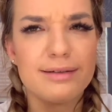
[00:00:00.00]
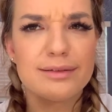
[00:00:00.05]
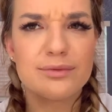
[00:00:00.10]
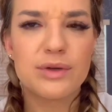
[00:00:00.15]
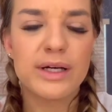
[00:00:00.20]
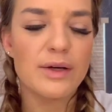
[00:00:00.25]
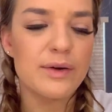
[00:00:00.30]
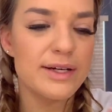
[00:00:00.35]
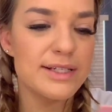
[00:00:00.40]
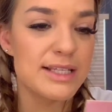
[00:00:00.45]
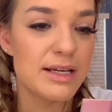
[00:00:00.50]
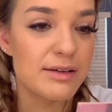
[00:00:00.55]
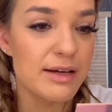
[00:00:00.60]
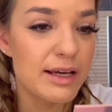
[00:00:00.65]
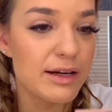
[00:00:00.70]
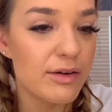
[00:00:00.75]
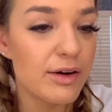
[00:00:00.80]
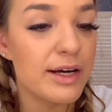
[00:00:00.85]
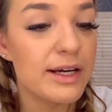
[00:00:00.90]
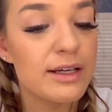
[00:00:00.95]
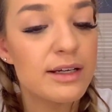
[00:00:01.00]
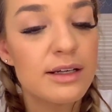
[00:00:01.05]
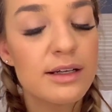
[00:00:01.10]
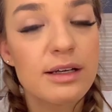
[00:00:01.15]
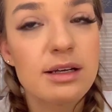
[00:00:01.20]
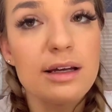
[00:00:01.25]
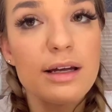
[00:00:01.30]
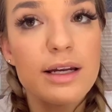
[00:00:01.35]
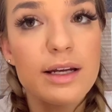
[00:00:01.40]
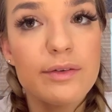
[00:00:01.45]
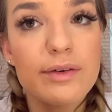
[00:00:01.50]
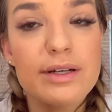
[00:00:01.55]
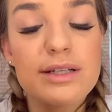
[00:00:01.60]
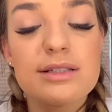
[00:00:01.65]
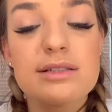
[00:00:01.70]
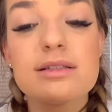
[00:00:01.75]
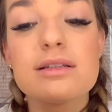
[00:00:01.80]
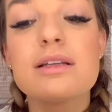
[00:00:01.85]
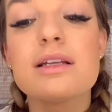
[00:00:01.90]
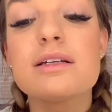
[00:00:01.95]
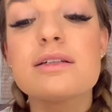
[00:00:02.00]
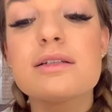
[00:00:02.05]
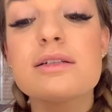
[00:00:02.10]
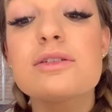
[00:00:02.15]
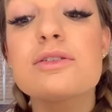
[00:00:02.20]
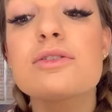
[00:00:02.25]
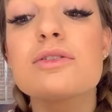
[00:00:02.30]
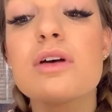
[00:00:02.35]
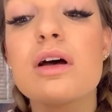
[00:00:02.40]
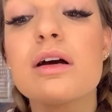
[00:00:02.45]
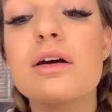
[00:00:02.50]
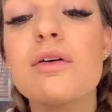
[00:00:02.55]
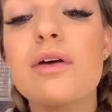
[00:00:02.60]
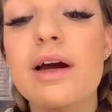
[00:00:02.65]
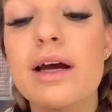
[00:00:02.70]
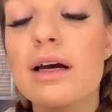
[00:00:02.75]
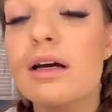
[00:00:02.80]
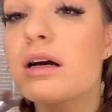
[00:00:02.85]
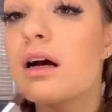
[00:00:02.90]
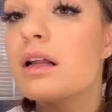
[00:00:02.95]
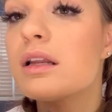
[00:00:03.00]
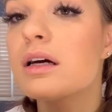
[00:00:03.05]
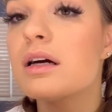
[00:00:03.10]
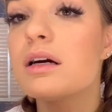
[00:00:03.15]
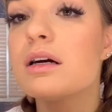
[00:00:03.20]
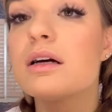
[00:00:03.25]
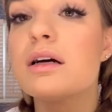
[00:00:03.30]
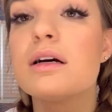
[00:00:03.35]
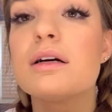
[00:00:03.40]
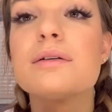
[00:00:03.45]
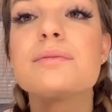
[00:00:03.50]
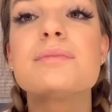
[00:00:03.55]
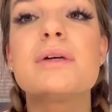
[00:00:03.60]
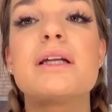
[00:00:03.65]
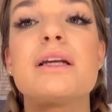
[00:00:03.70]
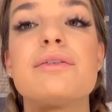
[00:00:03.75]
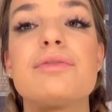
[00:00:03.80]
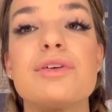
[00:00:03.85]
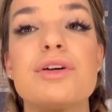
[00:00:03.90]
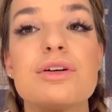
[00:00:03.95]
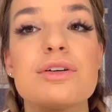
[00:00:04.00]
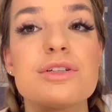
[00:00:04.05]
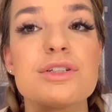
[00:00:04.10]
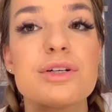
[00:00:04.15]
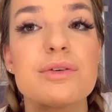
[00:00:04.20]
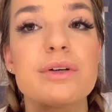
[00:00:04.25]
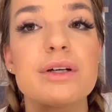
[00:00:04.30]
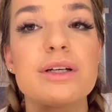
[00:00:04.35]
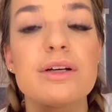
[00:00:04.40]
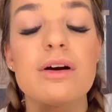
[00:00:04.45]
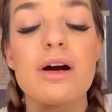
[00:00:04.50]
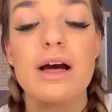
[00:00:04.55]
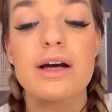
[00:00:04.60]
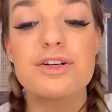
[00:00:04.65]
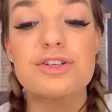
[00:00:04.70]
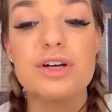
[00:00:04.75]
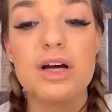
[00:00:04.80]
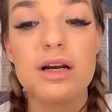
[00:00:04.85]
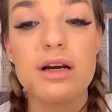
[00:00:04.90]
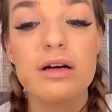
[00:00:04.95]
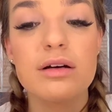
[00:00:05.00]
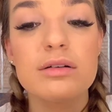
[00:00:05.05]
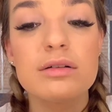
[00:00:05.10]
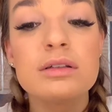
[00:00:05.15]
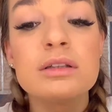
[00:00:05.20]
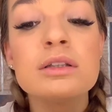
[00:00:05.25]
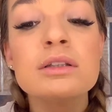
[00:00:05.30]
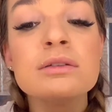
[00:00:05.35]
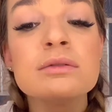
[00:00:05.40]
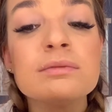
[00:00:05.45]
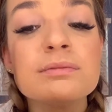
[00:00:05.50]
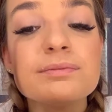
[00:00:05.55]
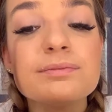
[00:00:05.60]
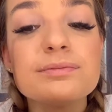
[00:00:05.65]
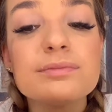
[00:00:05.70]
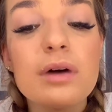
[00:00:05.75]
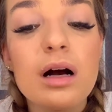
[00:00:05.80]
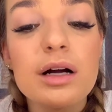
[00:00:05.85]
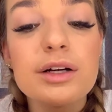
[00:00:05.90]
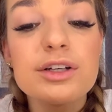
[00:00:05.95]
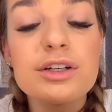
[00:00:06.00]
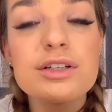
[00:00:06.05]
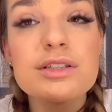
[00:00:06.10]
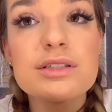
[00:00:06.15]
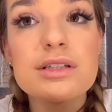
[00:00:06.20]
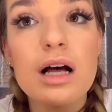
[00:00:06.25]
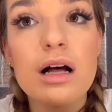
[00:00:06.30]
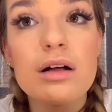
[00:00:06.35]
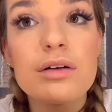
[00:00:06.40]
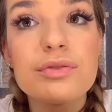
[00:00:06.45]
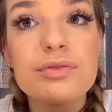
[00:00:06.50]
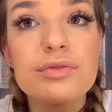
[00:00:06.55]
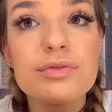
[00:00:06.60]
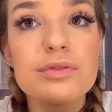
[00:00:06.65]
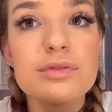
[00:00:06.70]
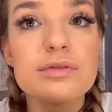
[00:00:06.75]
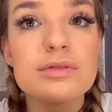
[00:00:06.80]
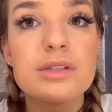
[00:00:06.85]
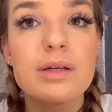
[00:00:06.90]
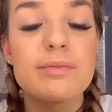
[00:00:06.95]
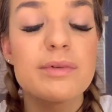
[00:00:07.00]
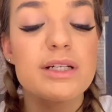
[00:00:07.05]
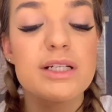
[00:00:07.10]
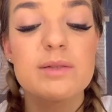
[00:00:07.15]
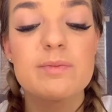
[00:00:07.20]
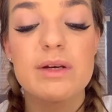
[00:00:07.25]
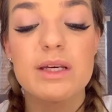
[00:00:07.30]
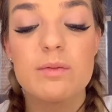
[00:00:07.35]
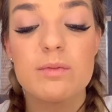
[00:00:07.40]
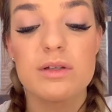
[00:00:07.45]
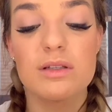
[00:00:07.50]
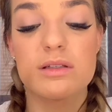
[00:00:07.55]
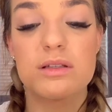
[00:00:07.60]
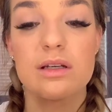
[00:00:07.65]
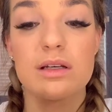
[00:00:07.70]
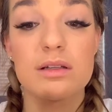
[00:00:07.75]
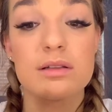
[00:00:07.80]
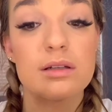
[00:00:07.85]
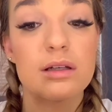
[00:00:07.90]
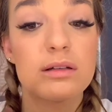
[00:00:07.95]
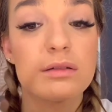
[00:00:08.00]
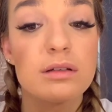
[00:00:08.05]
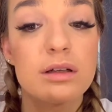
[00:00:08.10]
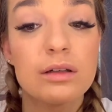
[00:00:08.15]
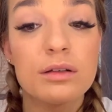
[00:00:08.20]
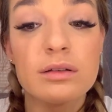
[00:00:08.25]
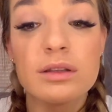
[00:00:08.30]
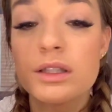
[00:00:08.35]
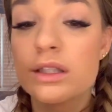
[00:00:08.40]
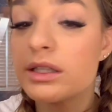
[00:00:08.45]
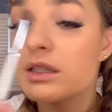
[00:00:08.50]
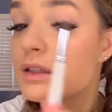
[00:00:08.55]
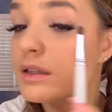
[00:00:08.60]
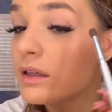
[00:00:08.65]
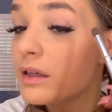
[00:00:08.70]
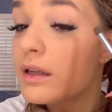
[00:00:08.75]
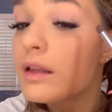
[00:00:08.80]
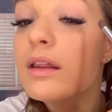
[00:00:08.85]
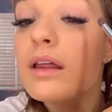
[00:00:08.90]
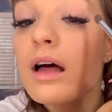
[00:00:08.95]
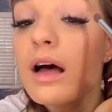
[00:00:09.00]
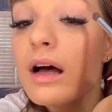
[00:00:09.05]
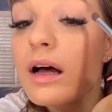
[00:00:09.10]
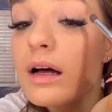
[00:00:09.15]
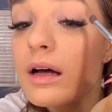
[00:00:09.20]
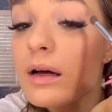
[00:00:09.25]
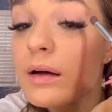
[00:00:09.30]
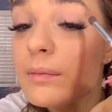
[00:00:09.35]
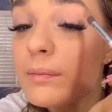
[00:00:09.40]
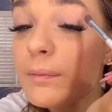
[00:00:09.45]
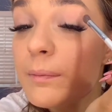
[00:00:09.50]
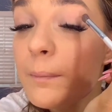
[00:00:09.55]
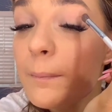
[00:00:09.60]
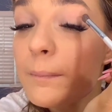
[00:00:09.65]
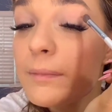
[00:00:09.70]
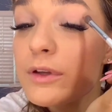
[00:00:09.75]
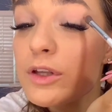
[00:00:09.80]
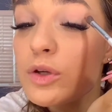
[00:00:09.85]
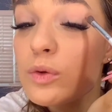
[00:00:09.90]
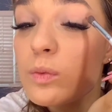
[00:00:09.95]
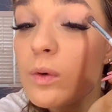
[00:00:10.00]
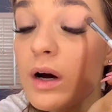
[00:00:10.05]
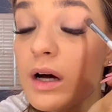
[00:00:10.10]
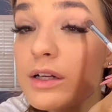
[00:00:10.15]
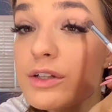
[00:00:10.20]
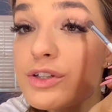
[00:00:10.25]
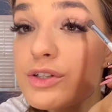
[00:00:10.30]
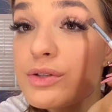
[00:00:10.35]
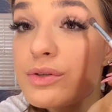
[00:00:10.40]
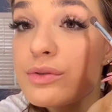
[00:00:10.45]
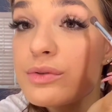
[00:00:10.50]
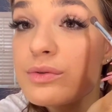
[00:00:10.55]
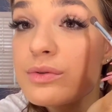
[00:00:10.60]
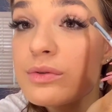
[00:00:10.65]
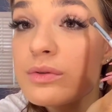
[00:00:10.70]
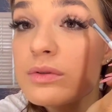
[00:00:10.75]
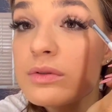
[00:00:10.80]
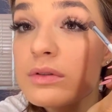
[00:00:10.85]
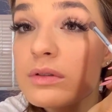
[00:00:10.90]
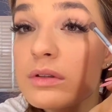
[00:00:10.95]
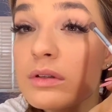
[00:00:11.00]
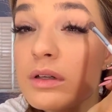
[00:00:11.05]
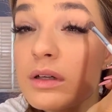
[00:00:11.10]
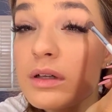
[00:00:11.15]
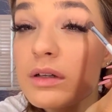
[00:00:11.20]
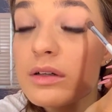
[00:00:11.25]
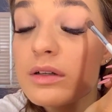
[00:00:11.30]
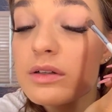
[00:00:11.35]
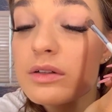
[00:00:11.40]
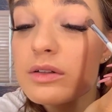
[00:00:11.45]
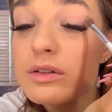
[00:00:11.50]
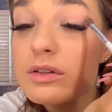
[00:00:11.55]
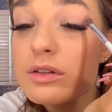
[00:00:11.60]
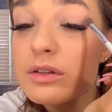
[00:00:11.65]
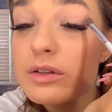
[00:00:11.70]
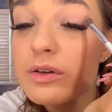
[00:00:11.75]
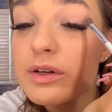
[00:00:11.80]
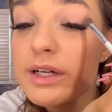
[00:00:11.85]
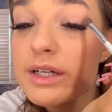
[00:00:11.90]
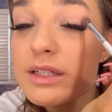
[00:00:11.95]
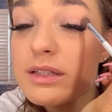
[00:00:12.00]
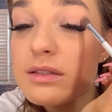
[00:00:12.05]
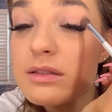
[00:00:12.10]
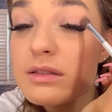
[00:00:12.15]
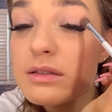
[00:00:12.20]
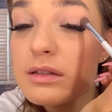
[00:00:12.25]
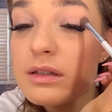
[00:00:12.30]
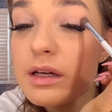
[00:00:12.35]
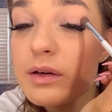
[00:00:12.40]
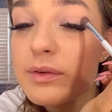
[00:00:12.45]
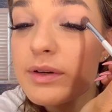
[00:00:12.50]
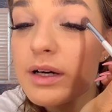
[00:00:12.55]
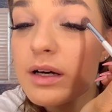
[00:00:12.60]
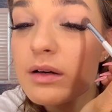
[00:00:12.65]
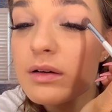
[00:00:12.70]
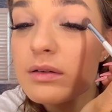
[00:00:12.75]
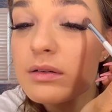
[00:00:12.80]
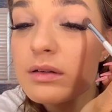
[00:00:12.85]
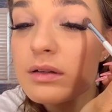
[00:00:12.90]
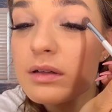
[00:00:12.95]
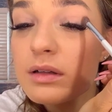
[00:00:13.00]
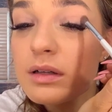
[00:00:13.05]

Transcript: Why do I sound angry? Anyways, this is a great color. Um, and if you're doing your eyeshadow, on yourself. Something is making me sneeze. I don't know. Um, you want to decrease. Here we go.